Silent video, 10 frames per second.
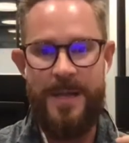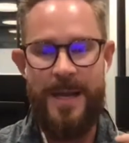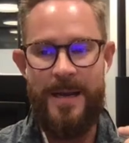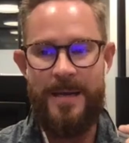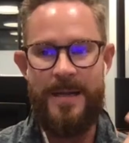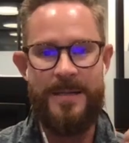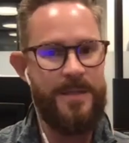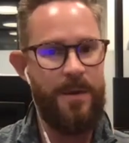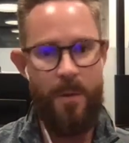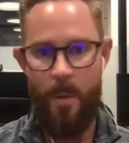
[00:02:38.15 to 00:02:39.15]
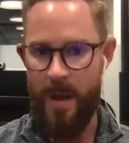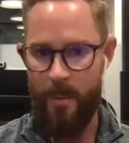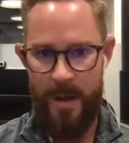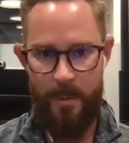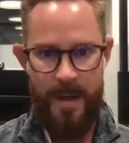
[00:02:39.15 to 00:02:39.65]
And it's still the wild,
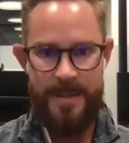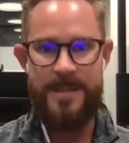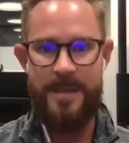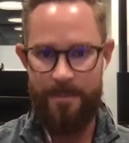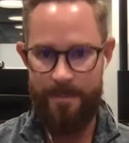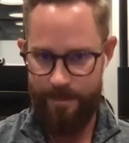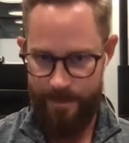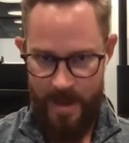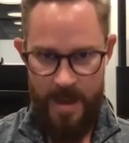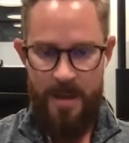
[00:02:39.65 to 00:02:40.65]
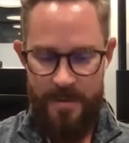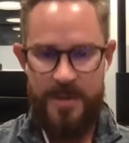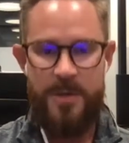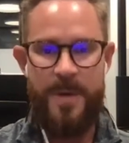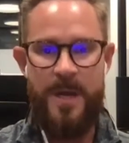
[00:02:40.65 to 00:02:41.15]
wild west and
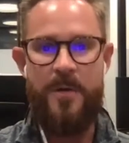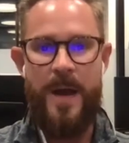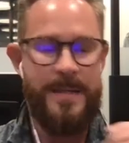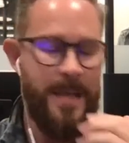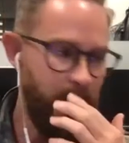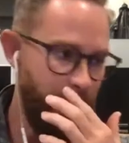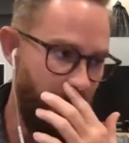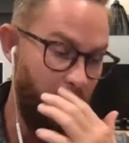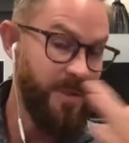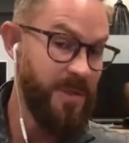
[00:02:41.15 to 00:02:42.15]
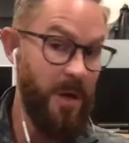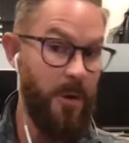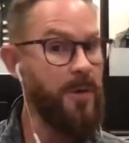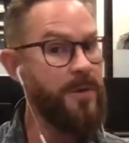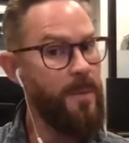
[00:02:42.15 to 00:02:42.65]
things are being cracked down upon, which is going to
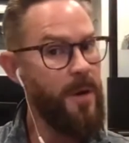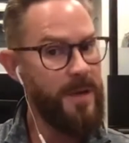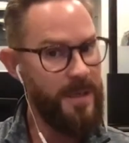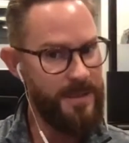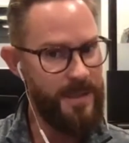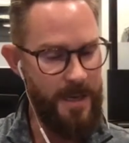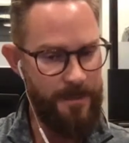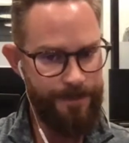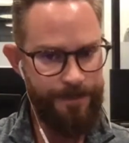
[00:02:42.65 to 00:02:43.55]
hurt the marketing side.